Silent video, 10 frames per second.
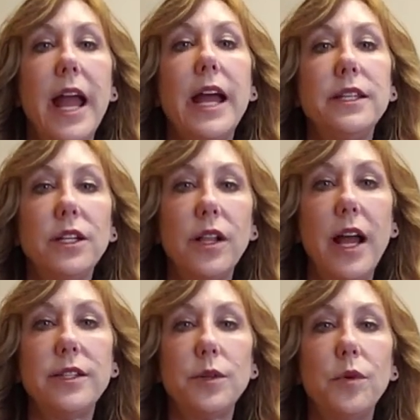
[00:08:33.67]
and
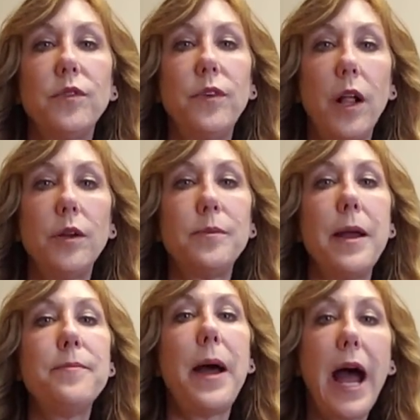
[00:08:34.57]
declines that were followed
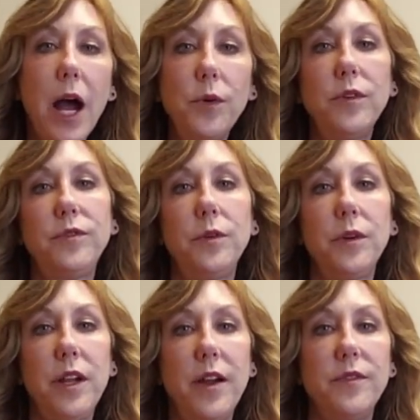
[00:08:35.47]
by powerful
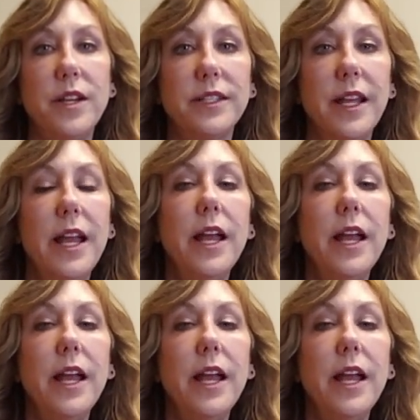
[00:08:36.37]
recoveries,